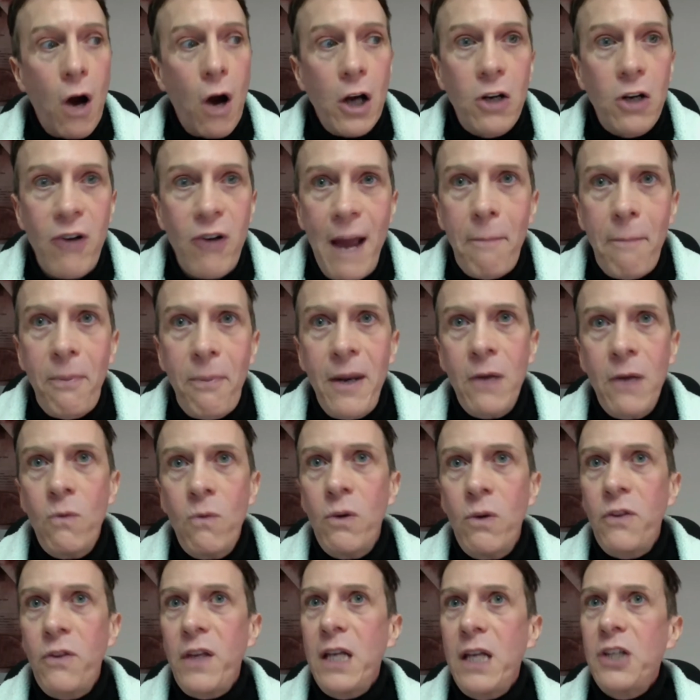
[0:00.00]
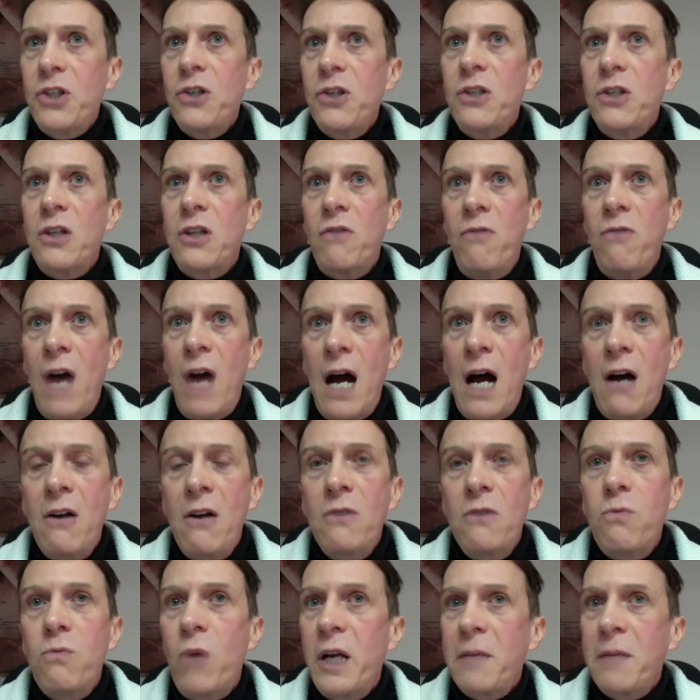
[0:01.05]
grappling with issues around
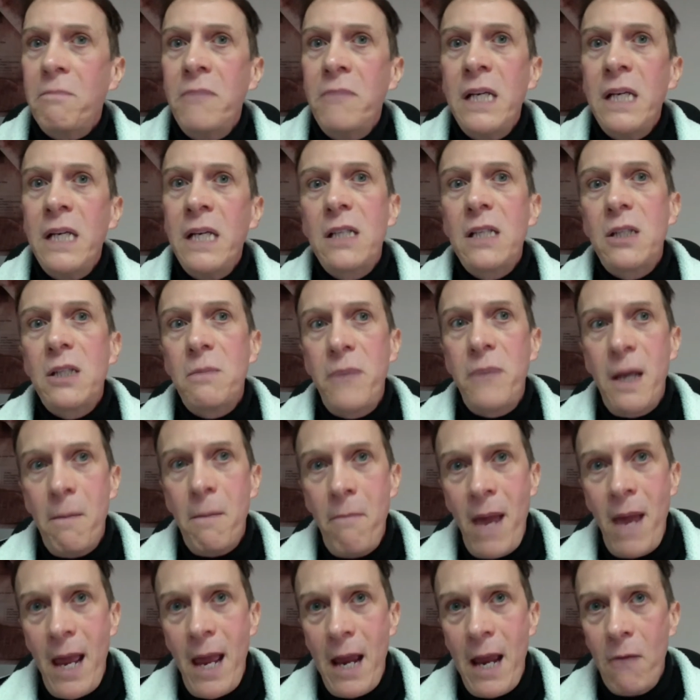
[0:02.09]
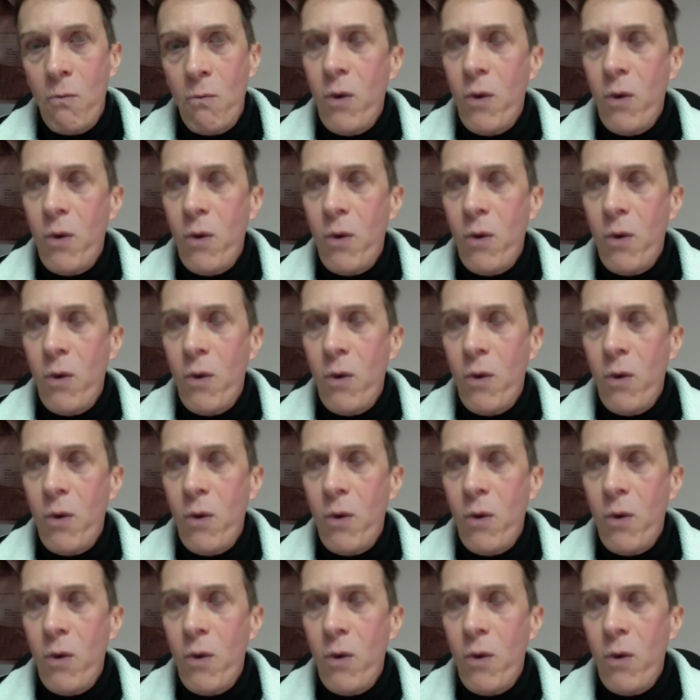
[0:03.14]
what it means to be a man,